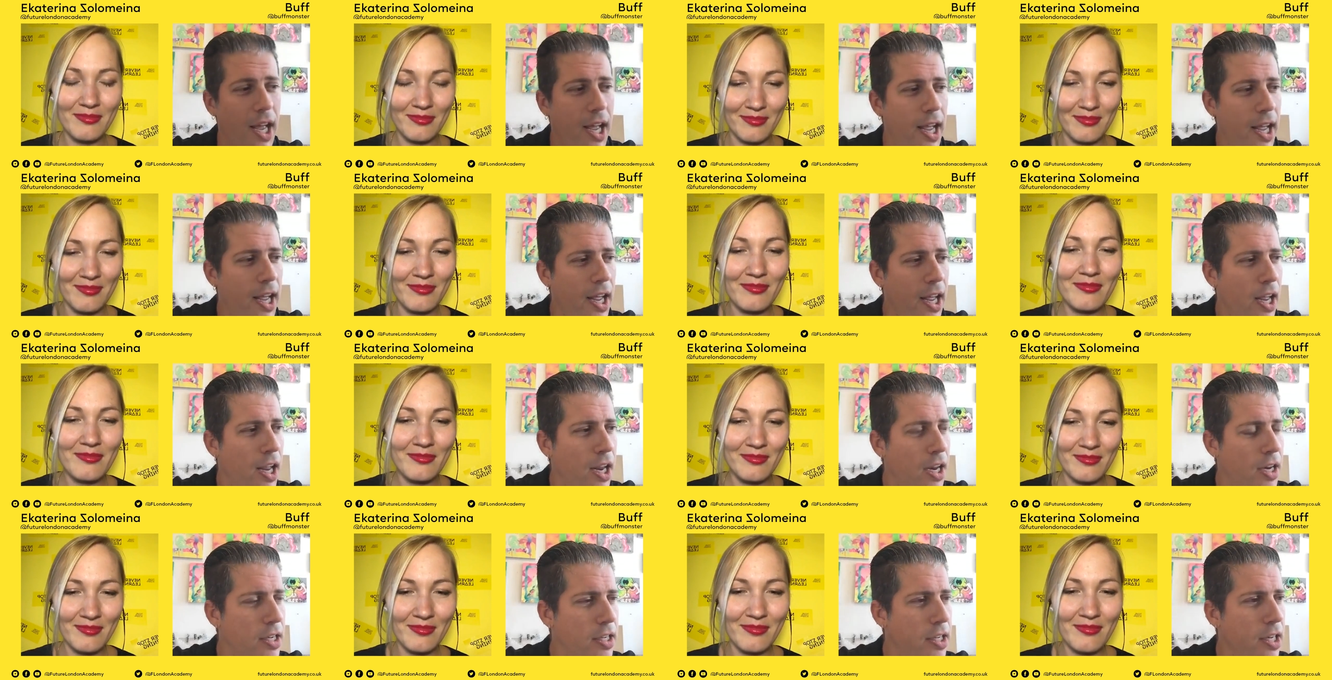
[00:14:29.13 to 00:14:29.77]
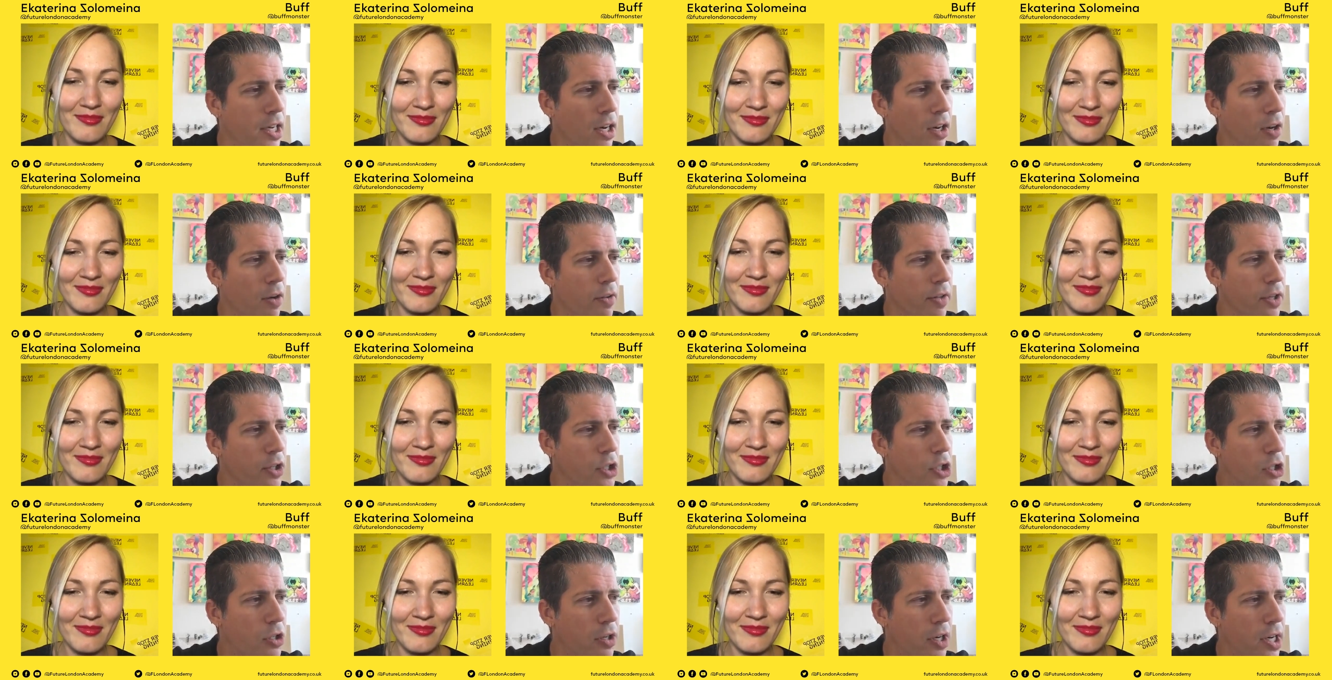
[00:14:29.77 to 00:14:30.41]
Speaker 1: And, you
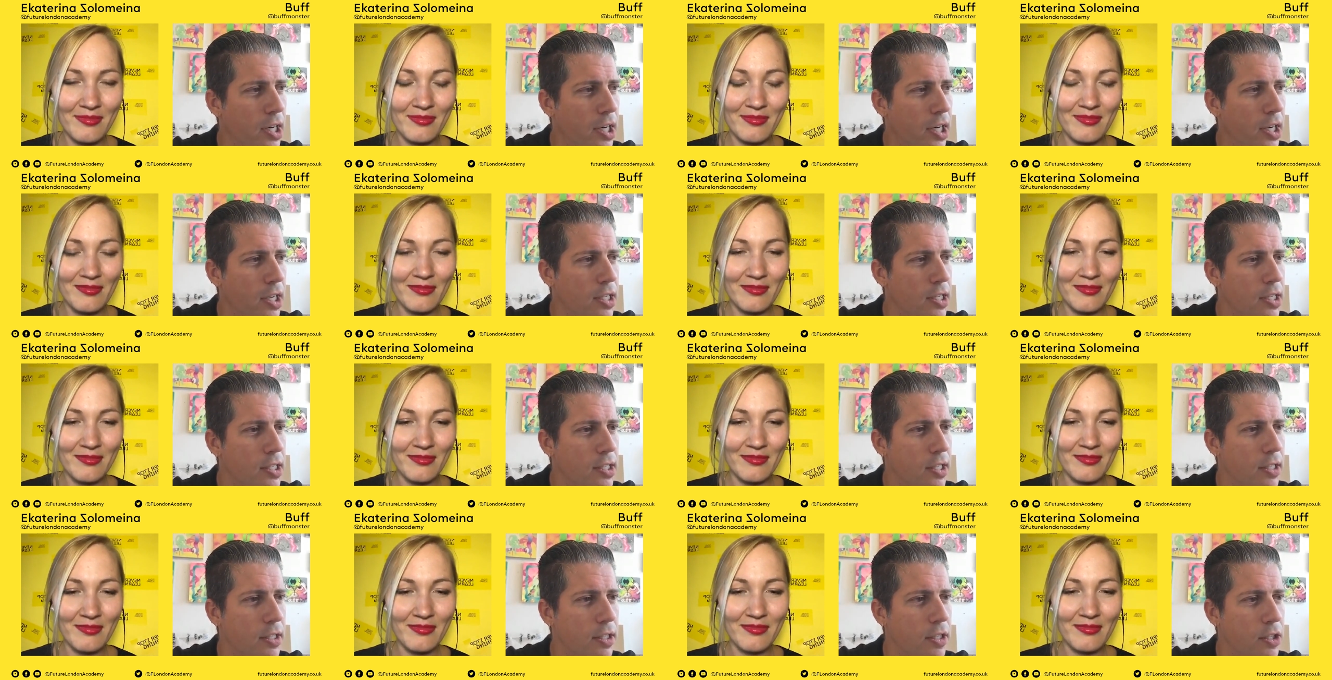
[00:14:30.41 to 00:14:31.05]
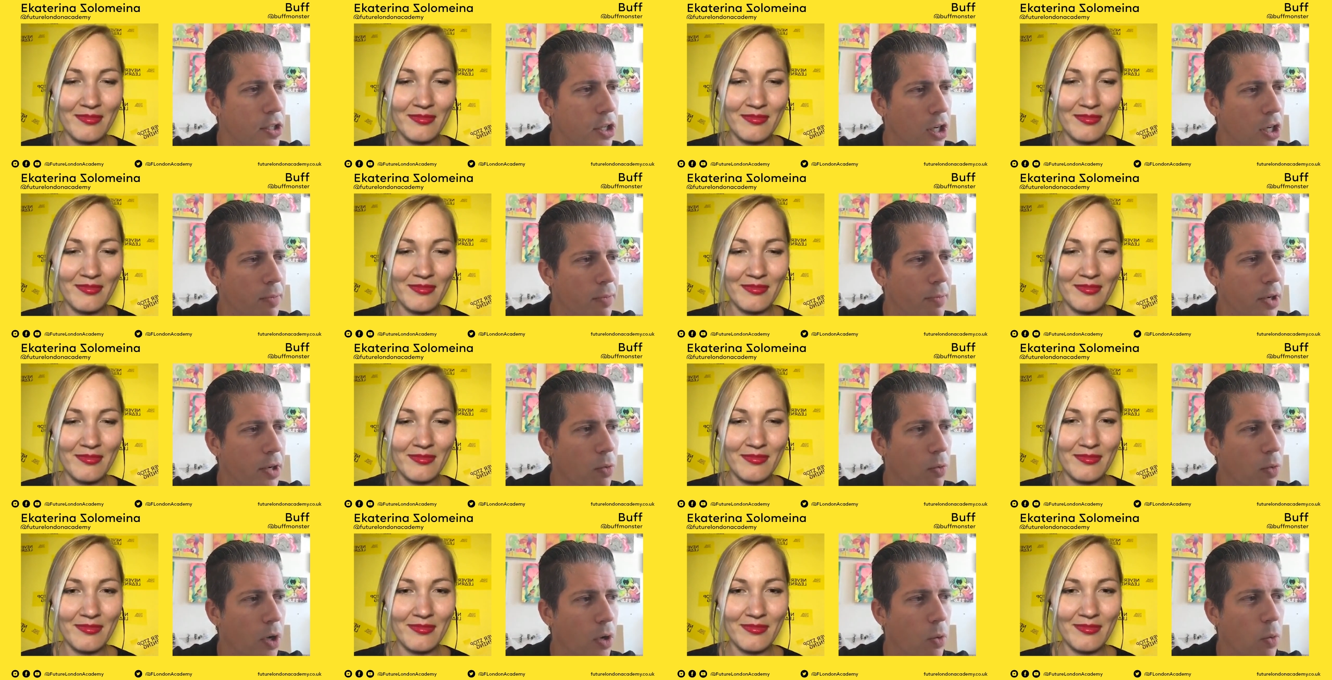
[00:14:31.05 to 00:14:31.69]
know, the trick is to
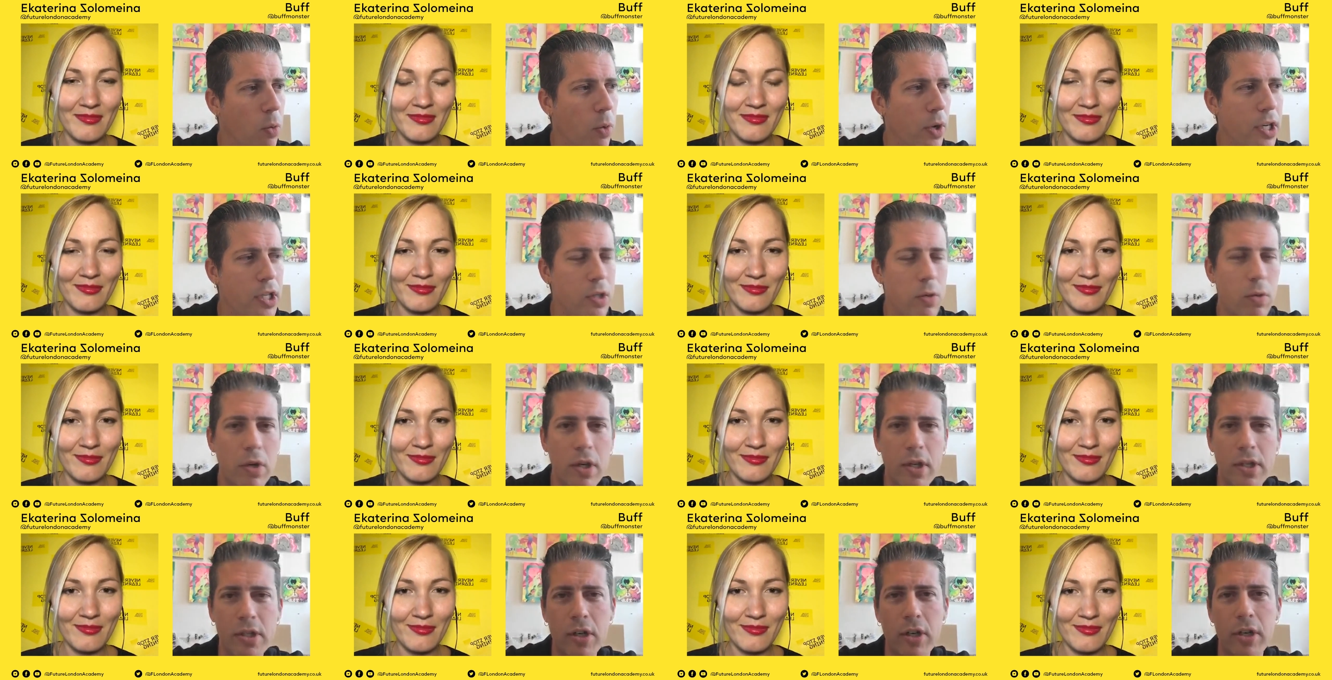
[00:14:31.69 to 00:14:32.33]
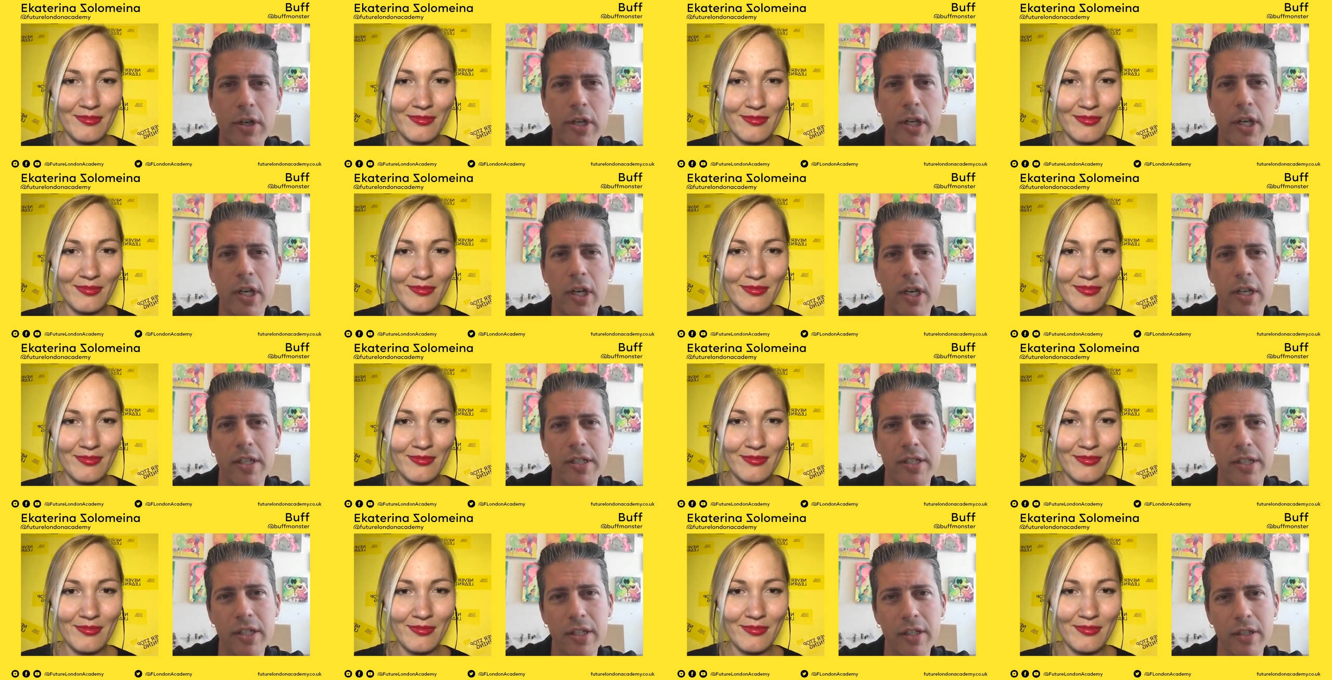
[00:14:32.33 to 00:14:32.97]
determine, well, which ones are you
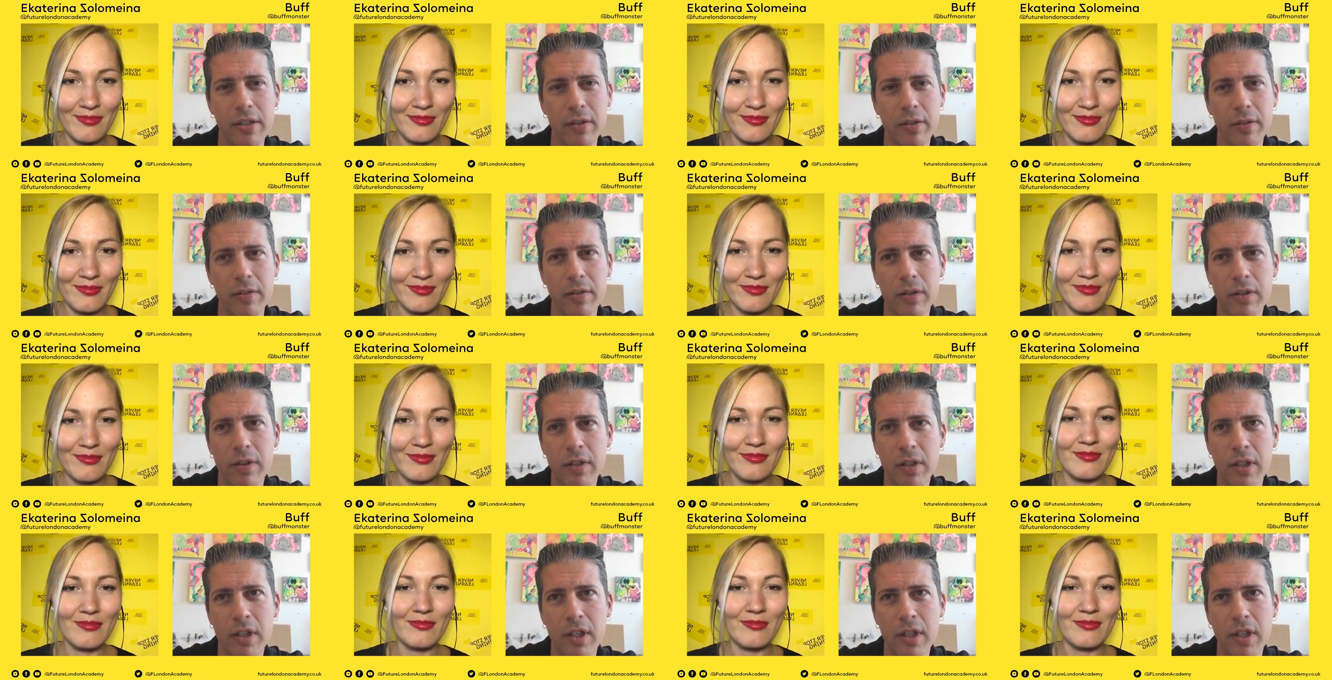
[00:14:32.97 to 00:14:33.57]
going to do?